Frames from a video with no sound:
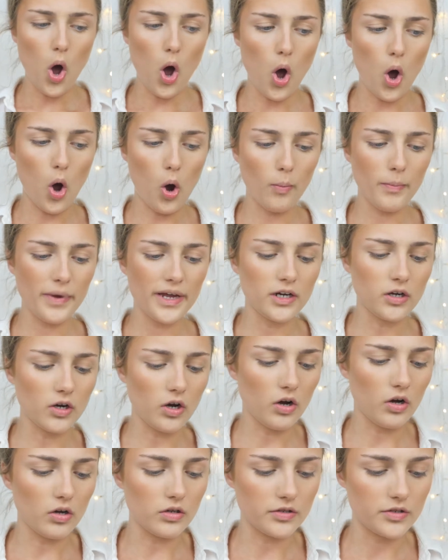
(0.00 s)
Oh my
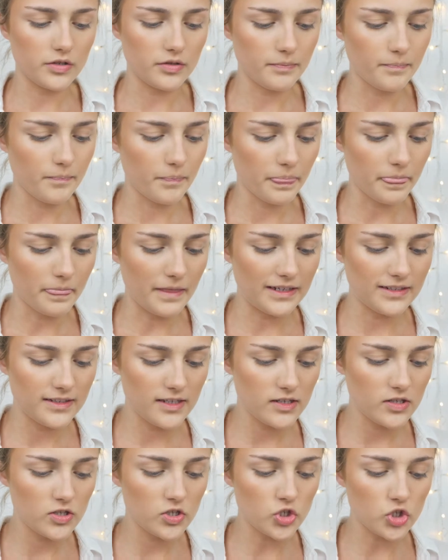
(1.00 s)
god, this
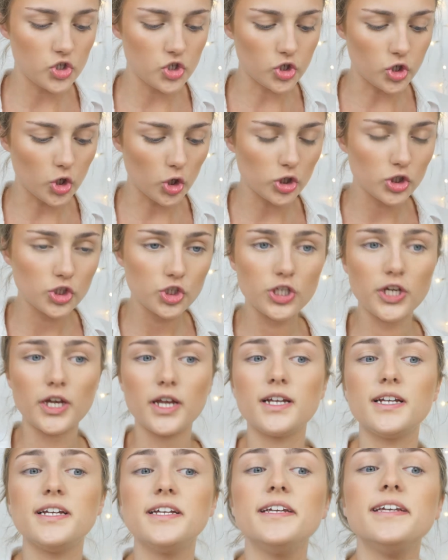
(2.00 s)
is such
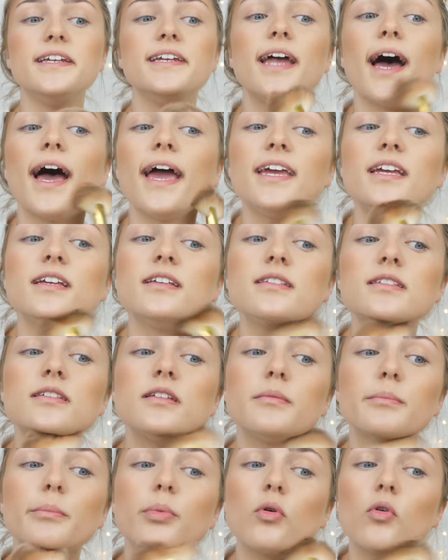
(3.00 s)
a
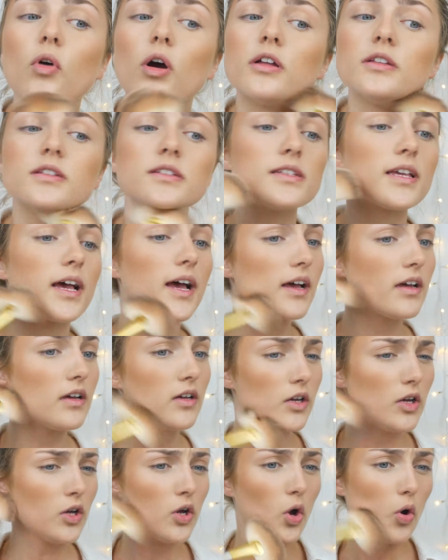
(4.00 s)
nice bronzer.
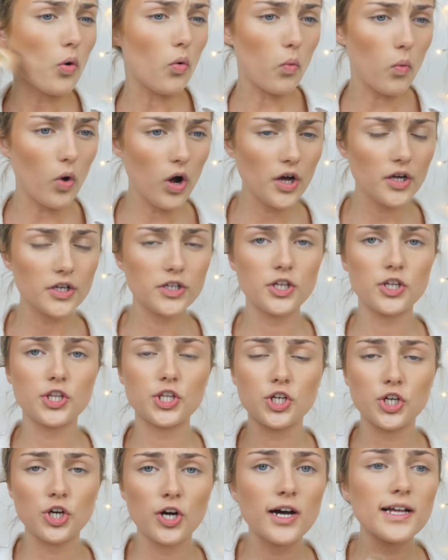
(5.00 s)
One,
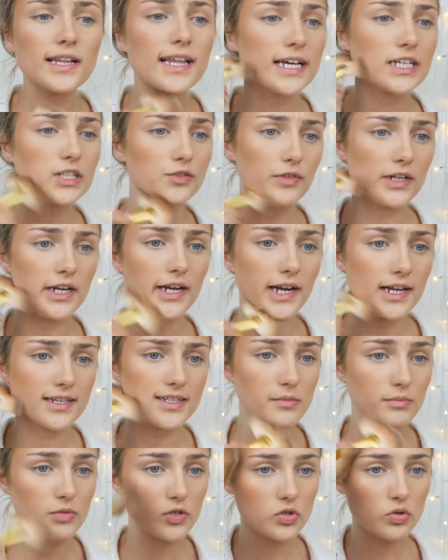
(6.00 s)
the colour is really
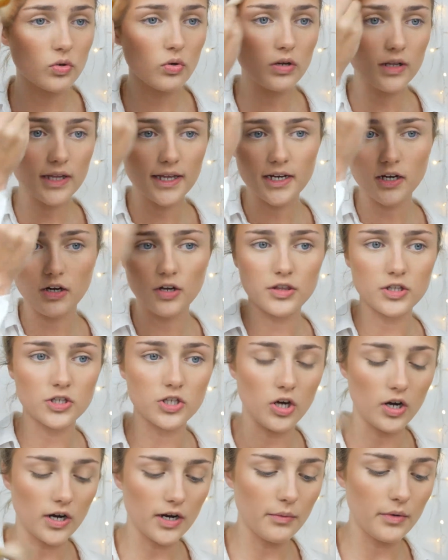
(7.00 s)
nice. I'm so glad I got the
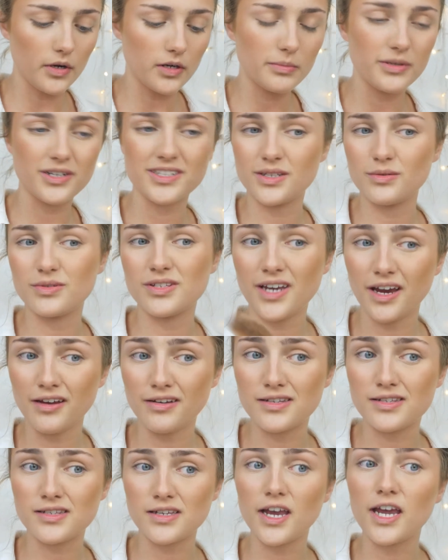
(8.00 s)
darker one because I was kind
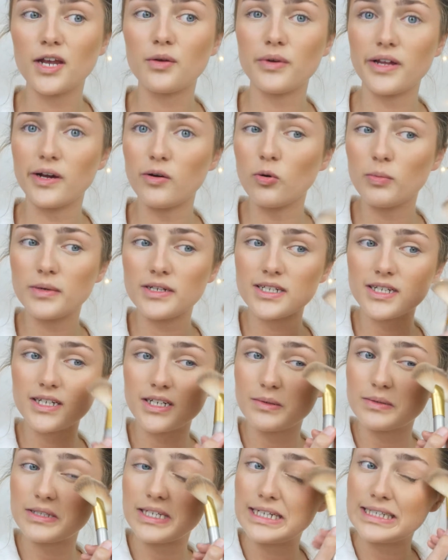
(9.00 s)
of scared when I opened it
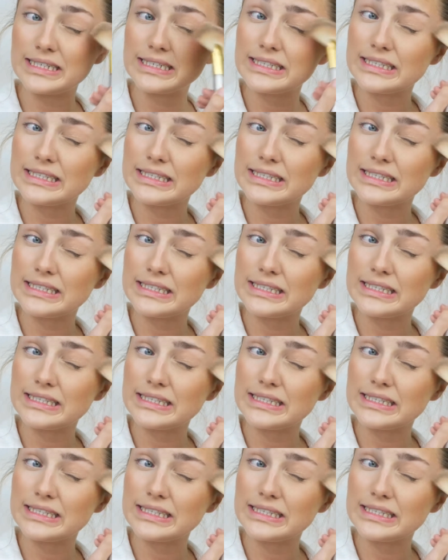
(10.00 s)
and I was like,